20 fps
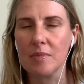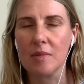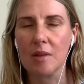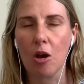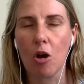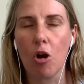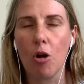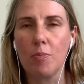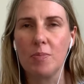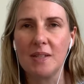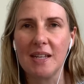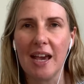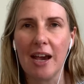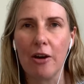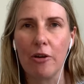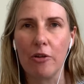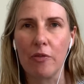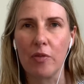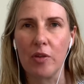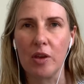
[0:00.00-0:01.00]
opt
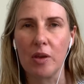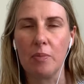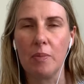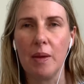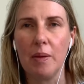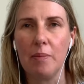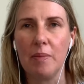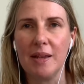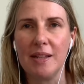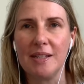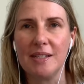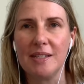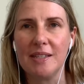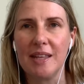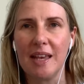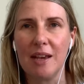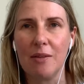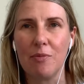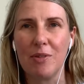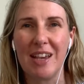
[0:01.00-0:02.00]
out of a commitment
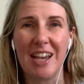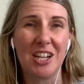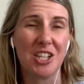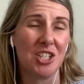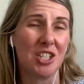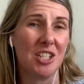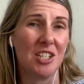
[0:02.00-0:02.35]
that we actually